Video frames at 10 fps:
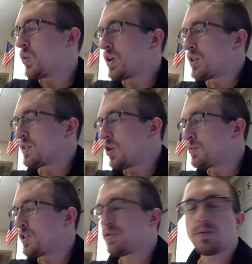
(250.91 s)
Well,
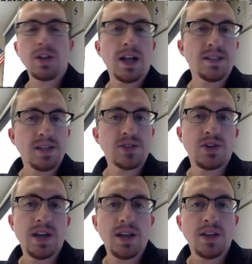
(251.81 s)
hopefully from class
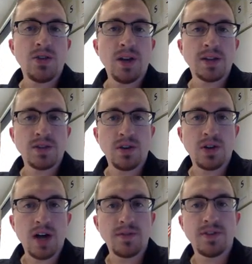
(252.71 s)
yesterday, you guys are all
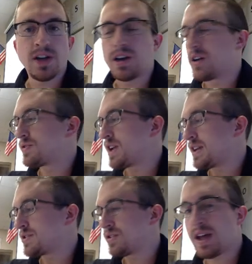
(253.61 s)
confident enough to
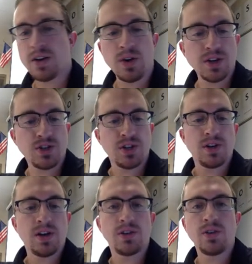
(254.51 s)
answer that question
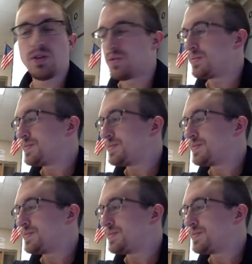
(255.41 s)
on your own.